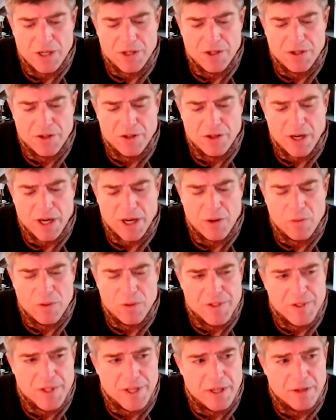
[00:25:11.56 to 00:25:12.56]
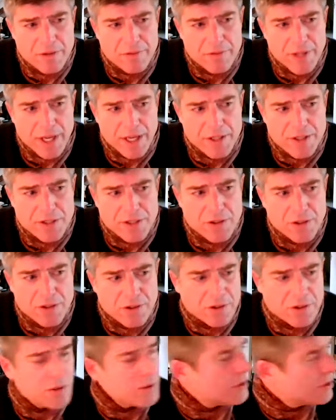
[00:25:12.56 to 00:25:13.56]
And I always think of that
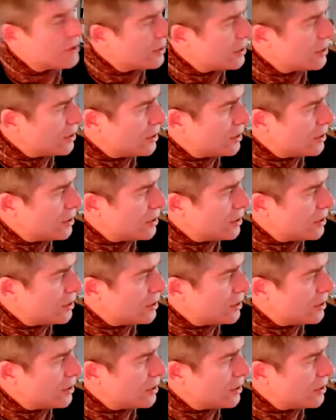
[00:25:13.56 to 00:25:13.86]
song,